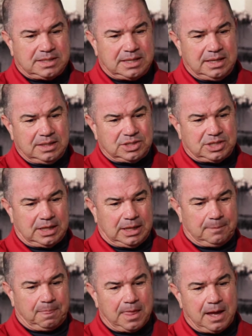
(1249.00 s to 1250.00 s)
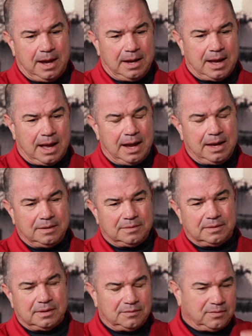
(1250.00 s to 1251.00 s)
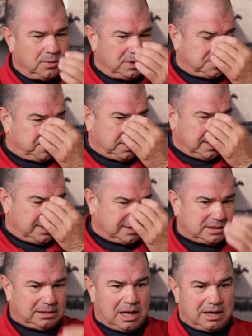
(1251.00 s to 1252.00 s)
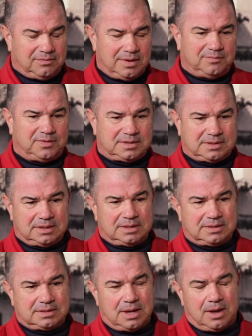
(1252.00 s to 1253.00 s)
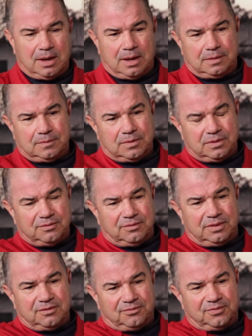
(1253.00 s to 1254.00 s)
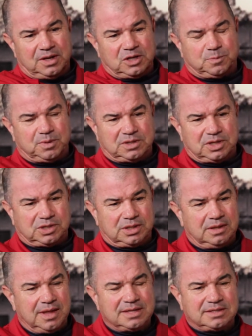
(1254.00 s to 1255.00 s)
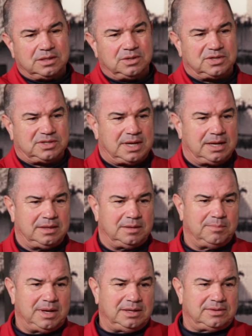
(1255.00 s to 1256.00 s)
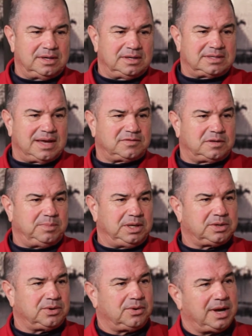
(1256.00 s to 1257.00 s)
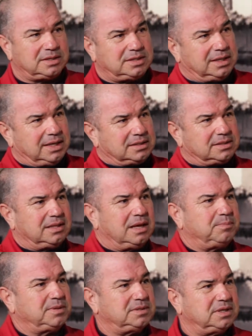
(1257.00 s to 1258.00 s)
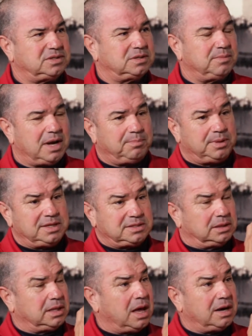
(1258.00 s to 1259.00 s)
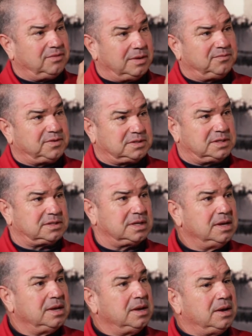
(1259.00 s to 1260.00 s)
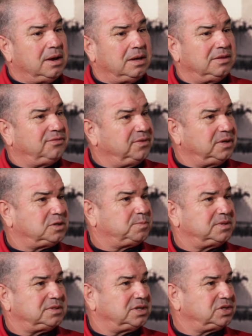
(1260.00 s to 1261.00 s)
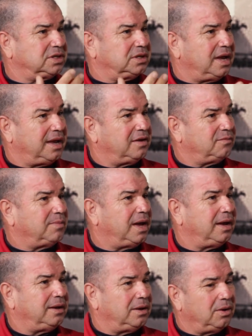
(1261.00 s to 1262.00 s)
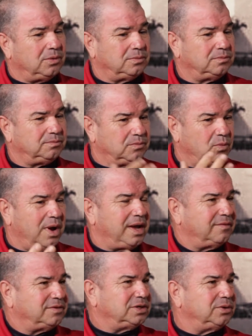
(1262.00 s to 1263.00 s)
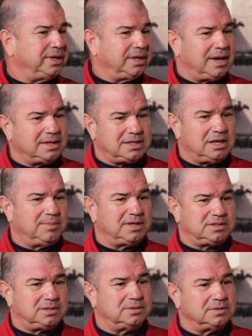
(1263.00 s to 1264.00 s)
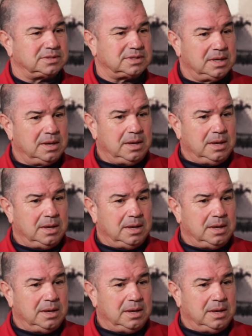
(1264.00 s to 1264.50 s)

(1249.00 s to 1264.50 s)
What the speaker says: teaching, I have always placed a lot of emphasis on the finish position. That's understanding that many things have to be correct to get to that position. But I place a lot of emphasis on the finish position. I have my own way of doing it. I tell my students,